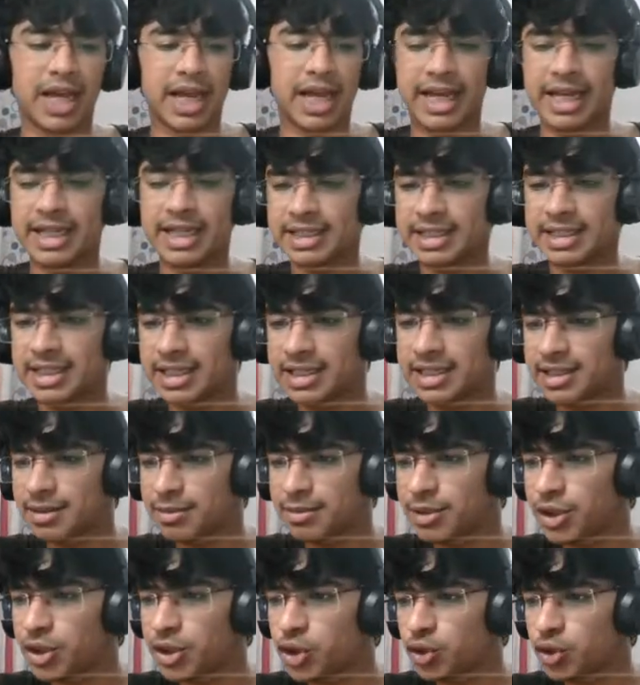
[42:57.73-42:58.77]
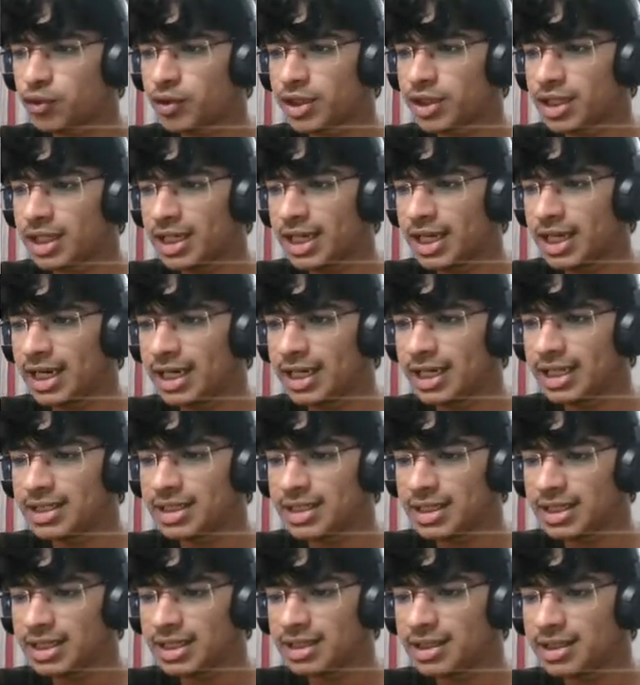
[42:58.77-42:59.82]
I guess there's some issue with the
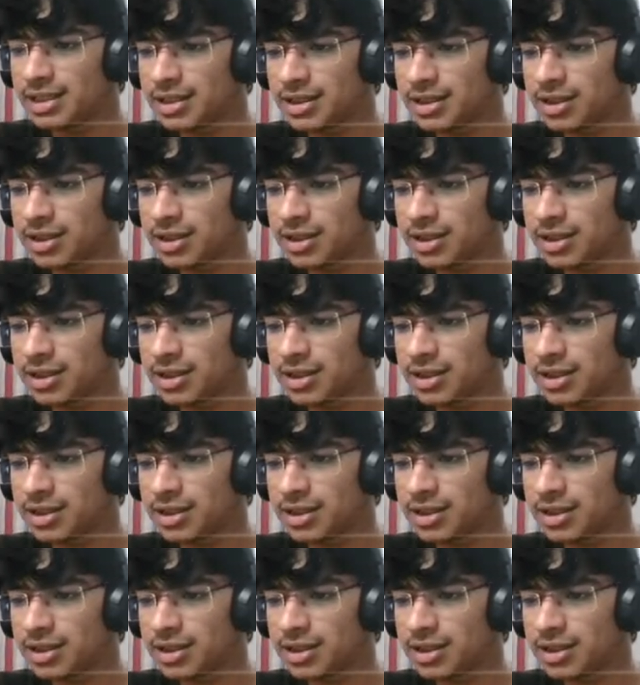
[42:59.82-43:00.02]
latency.